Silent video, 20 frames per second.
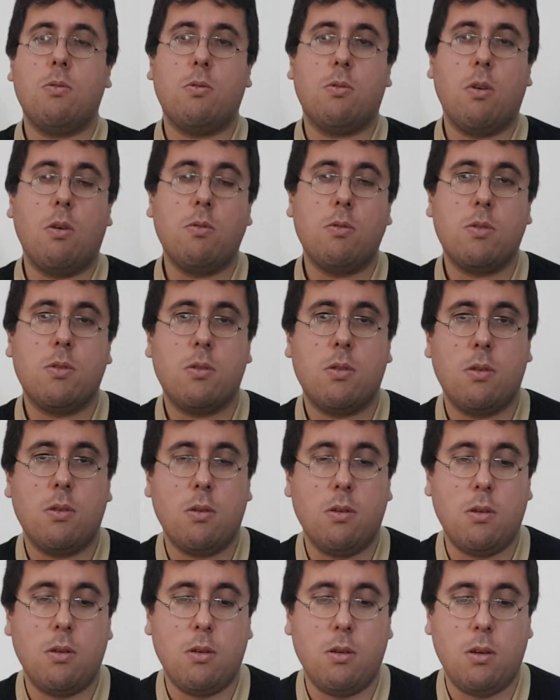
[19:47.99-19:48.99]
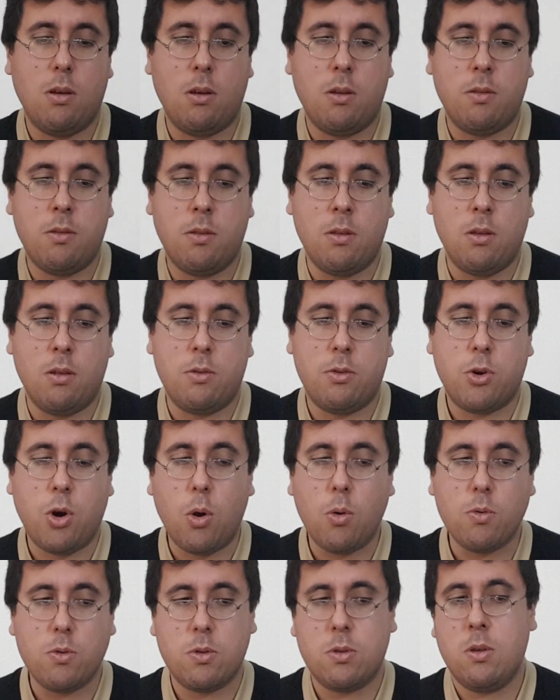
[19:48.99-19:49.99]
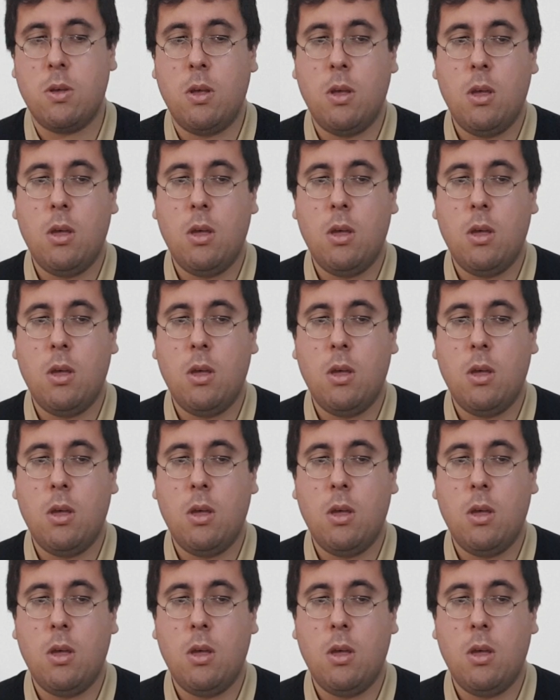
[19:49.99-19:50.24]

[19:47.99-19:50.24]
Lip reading: who wrote and draws